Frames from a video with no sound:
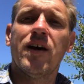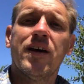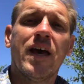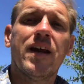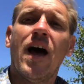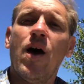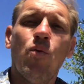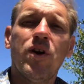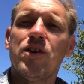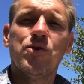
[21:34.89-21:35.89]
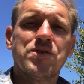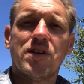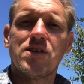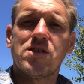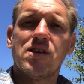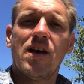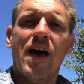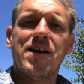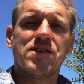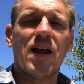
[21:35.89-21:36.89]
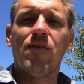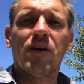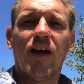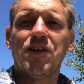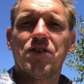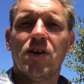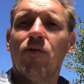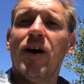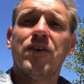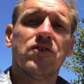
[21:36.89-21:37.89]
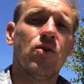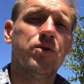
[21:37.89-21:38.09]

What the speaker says: Again, I wouldn't use this as a navigation device.